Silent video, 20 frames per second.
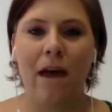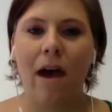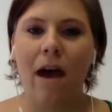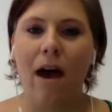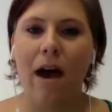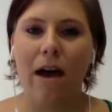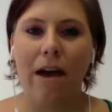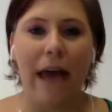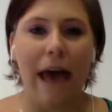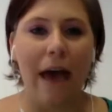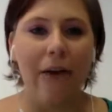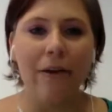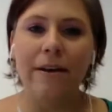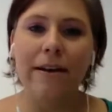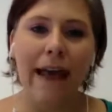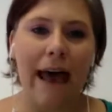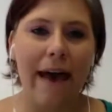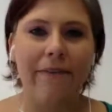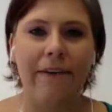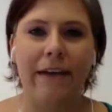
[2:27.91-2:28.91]
on how to
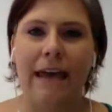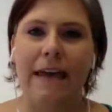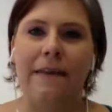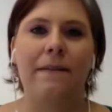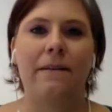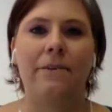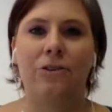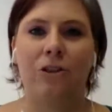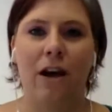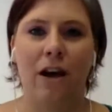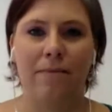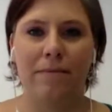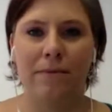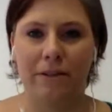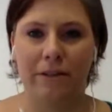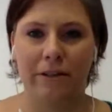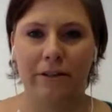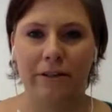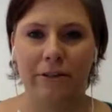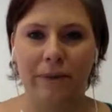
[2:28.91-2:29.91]
navigate the job
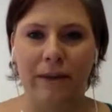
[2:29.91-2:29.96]
search,